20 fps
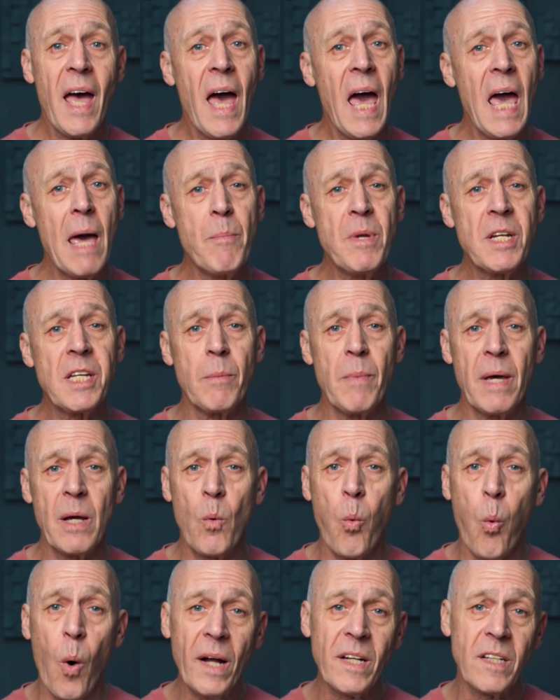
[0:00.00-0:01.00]
aiming to make
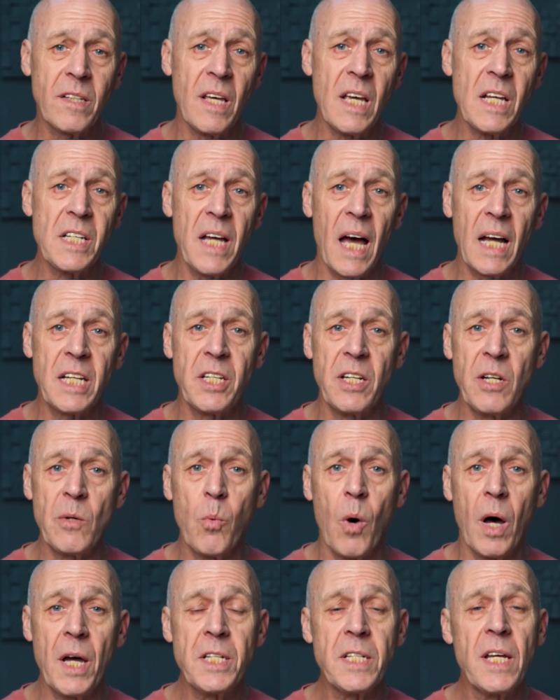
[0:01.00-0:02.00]
white things actually
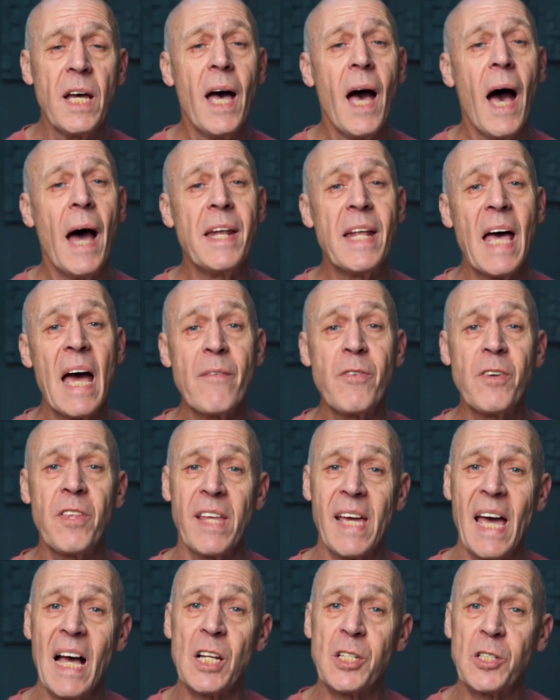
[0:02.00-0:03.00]
white and
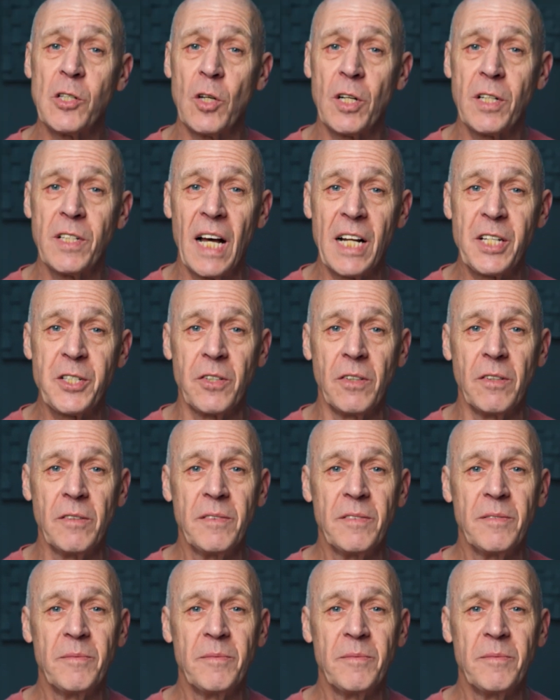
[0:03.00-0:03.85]
everything else look natural.